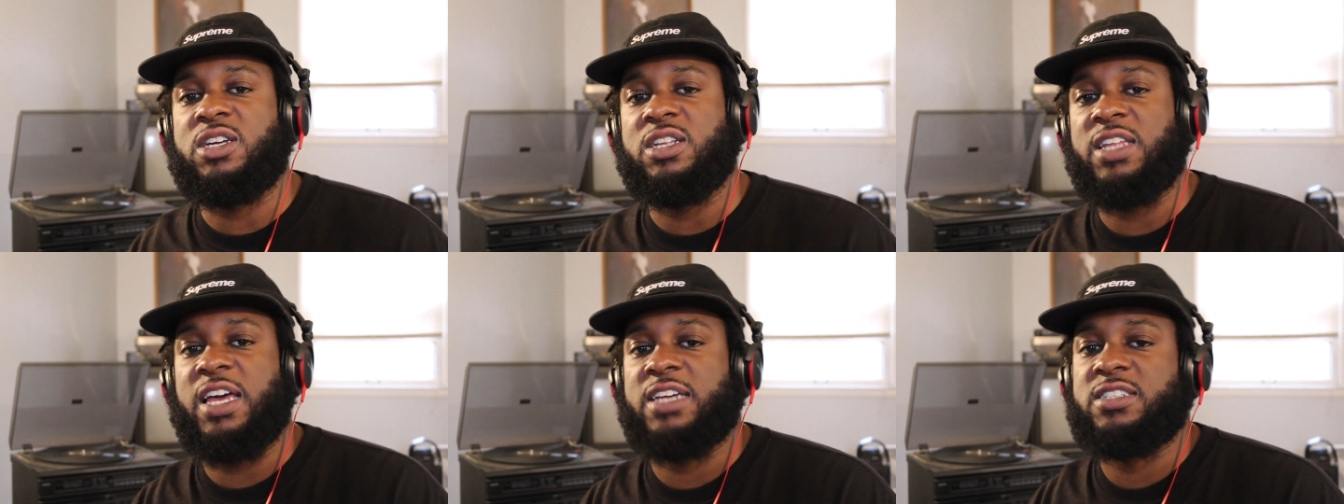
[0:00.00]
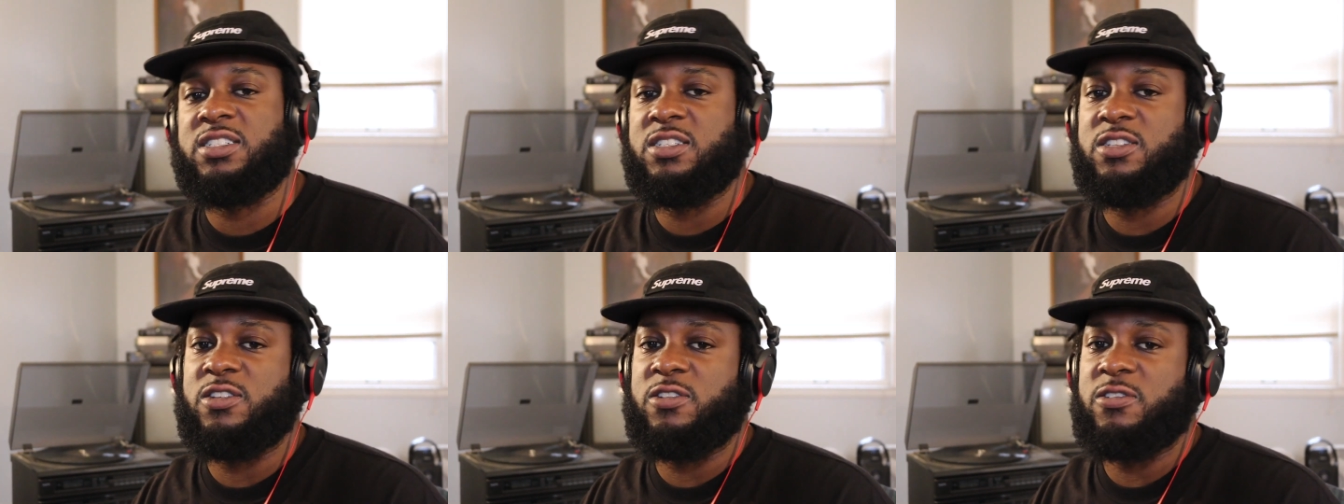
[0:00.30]

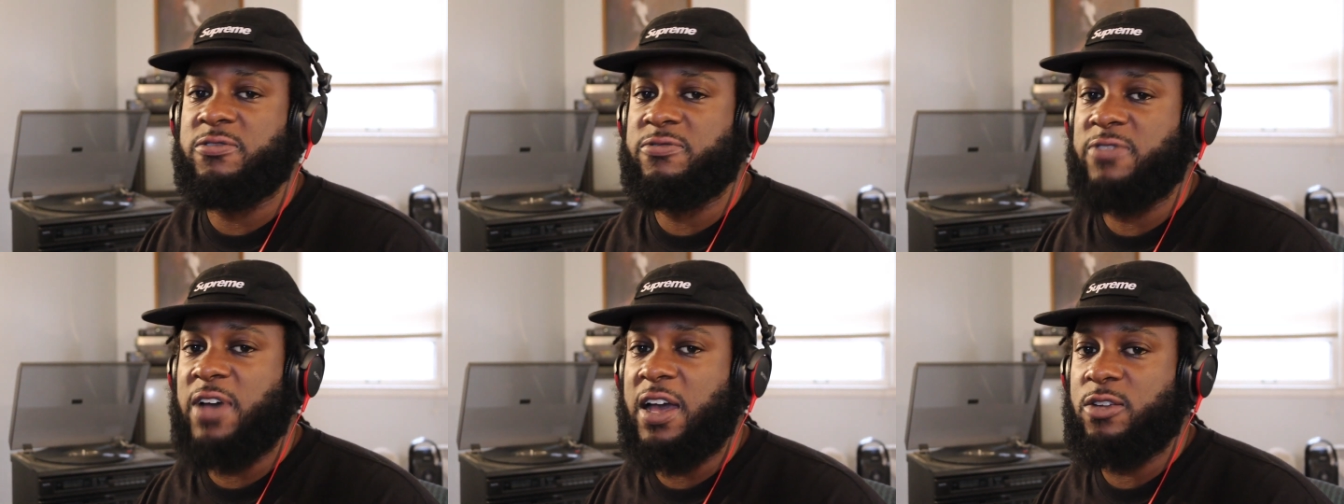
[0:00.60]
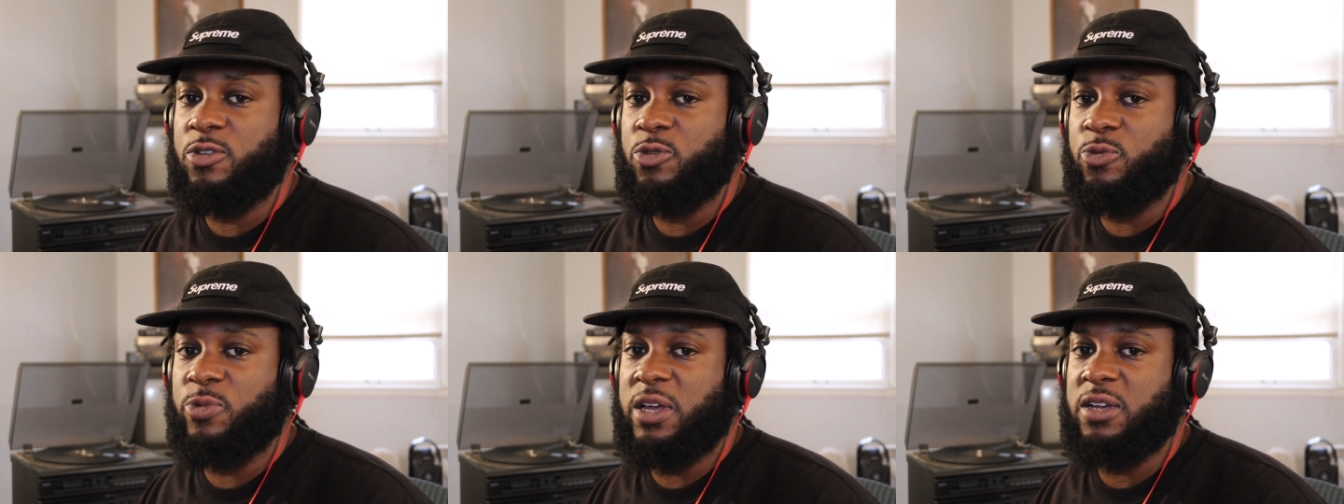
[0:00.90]
collection of
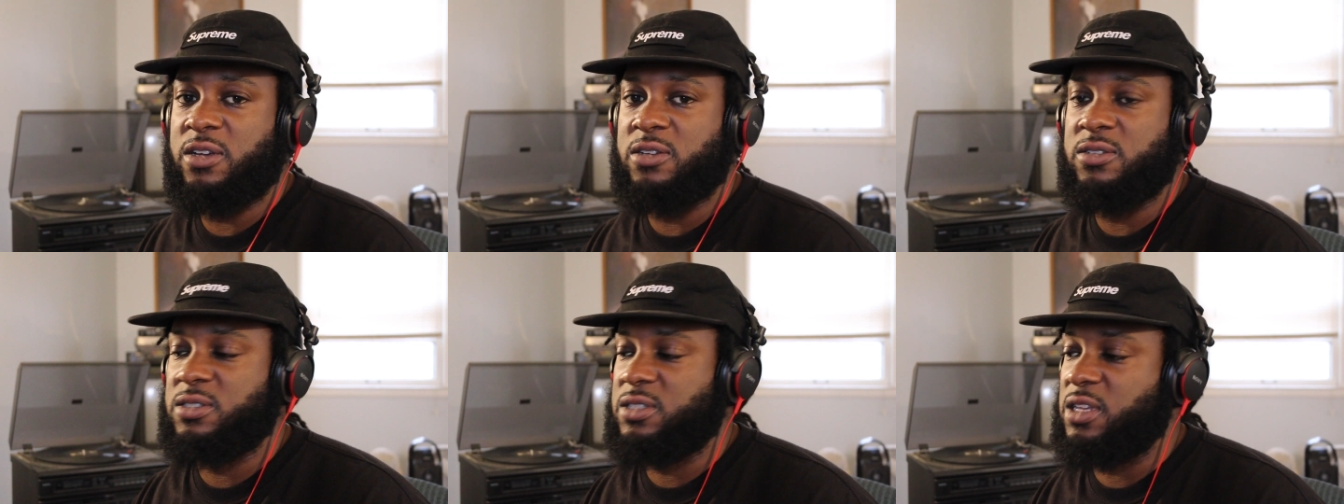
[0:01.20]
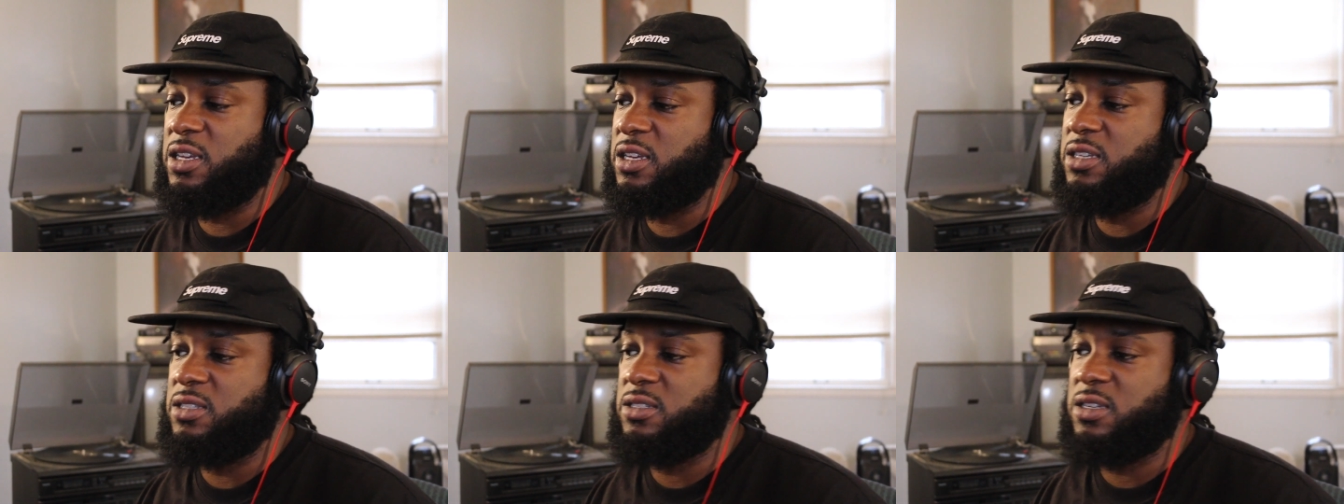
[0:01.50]
vinyl records
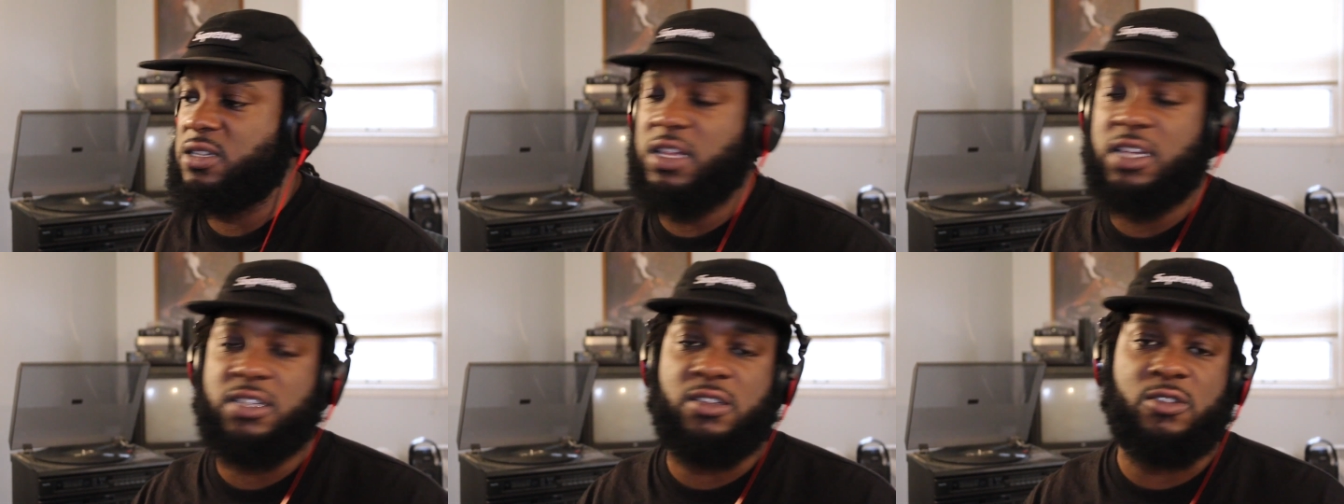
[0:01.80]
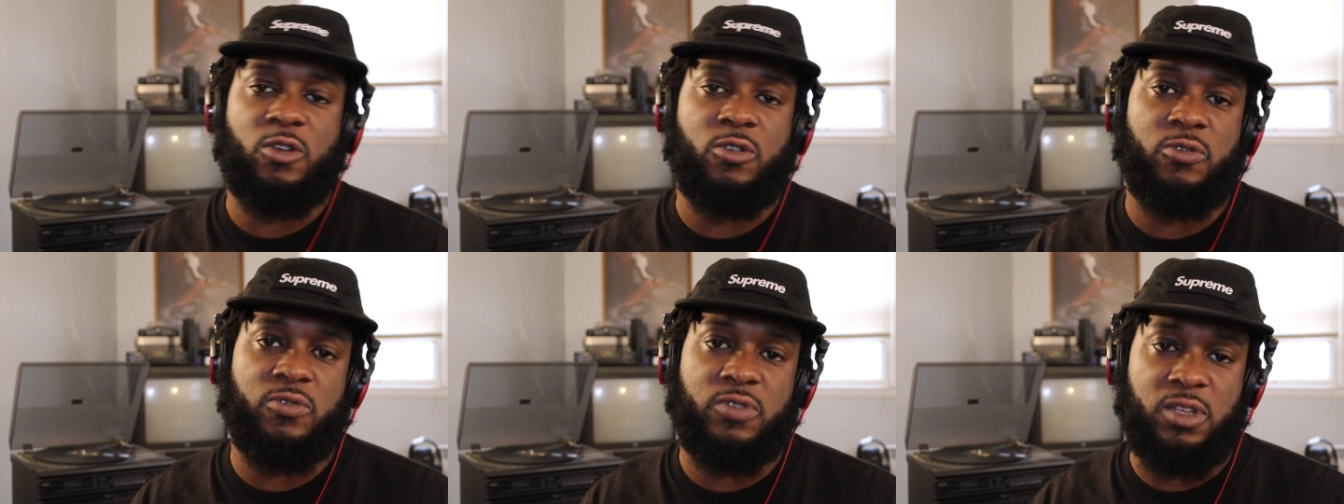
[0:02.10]
that he's
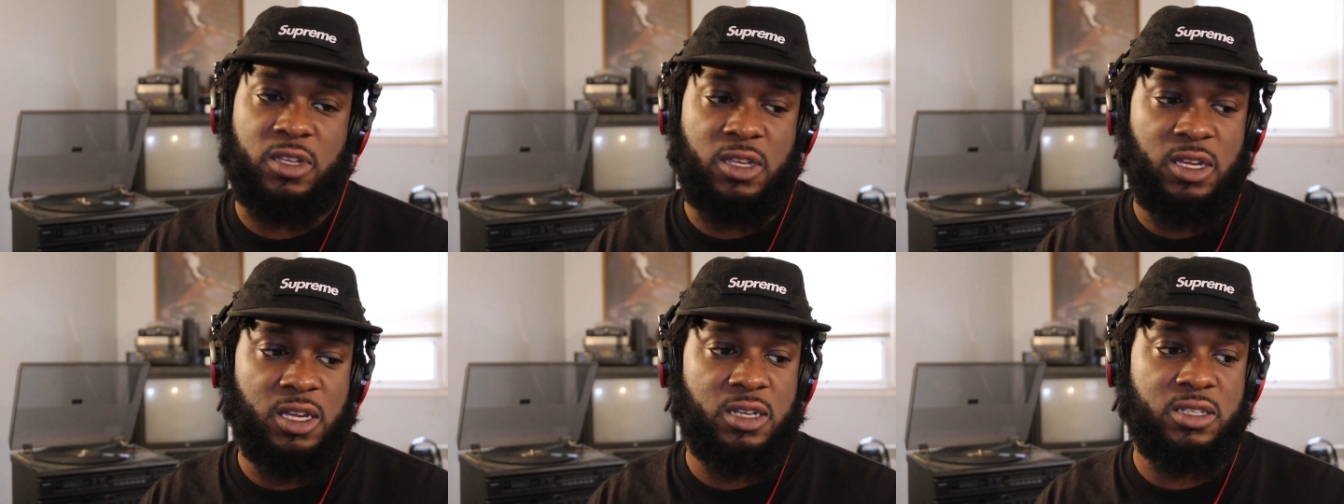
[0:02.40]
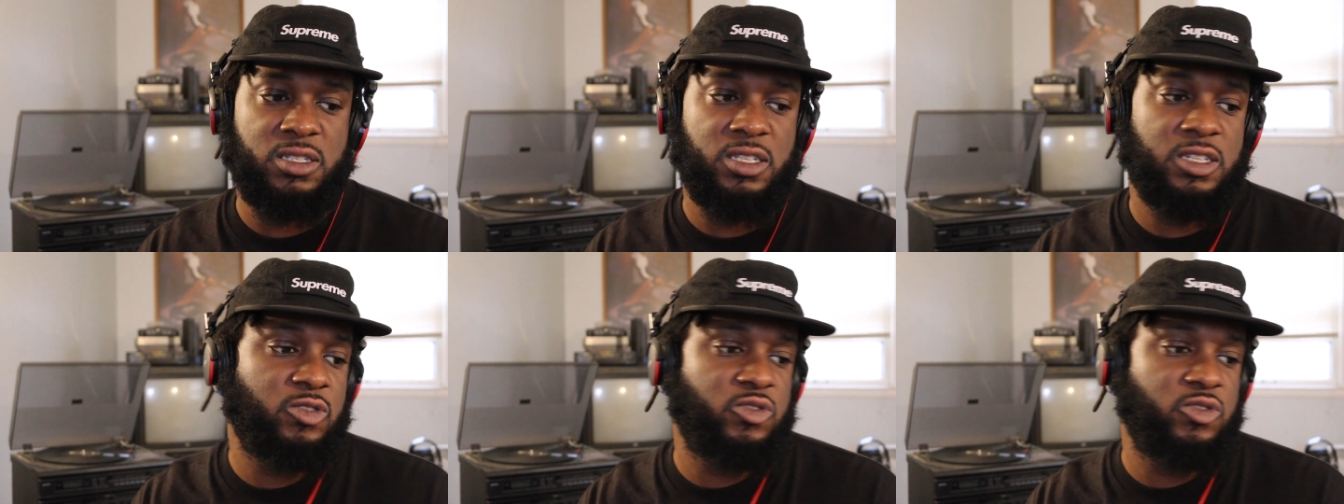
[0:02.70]
collected over the years,